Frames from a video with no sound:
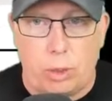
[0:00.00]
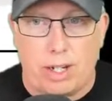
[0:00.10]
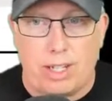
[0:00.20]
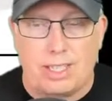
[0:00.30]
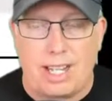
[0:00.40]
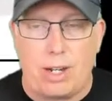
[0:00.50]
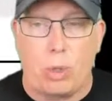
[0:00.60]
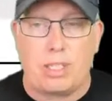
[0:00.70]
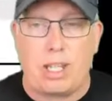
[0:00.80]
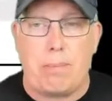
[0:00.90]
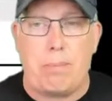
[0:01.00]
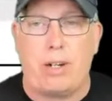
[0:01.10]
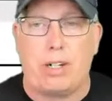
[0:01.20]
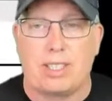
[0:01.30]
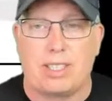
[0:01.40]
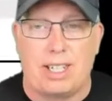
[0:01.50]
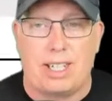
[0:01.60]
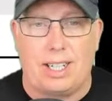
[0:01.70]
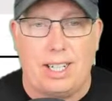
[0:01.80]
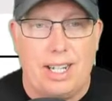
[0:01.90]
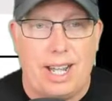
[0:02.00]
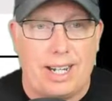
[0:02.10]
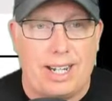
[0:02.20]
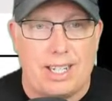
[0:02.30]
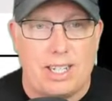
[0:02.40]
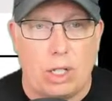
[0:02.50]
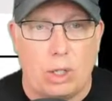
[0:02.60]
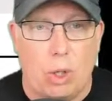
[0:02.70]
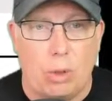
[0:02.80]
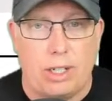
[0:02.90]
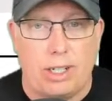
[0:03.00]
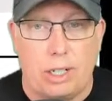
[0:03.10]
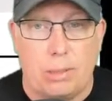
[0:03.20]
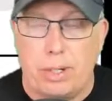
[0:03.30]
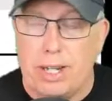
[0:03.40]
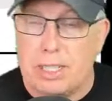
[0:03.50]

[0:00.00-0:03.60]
We're going to send Jose Berrios to the hill against Logan Gilbert.